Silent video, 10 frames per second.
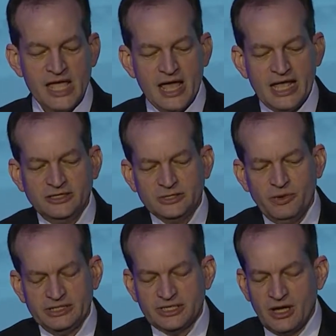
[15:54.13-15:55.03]
I also
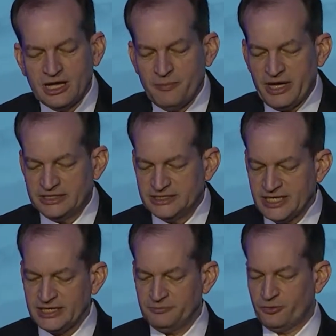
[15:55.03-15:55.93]
want to talk about a
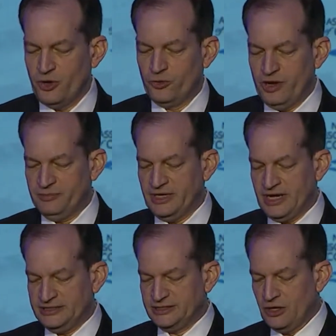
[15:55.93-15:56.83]
second program that
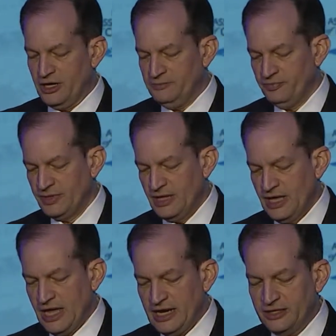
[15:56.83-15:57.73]
I saw,
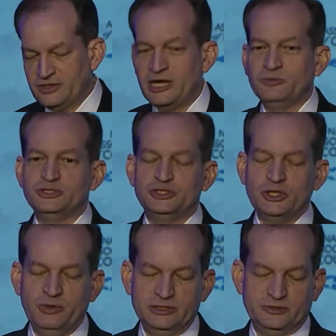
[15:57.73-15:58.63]
and I thought it was
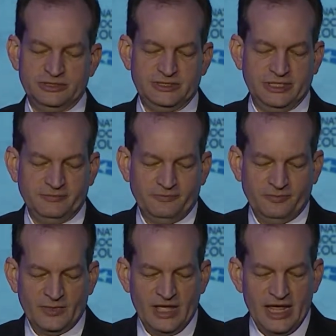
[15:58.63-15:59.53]
so interesting.
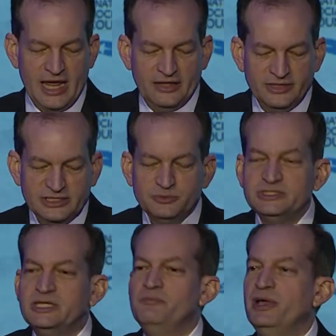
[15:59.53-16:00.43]
And this
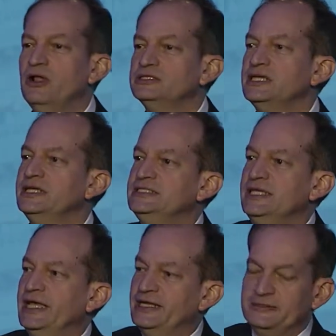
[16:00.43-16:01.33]
was in Belden,
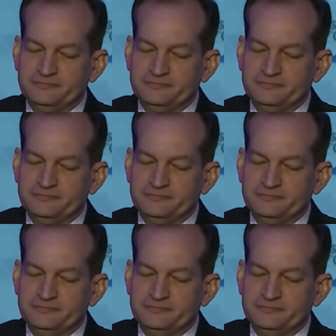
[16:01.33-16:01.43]
Indiana.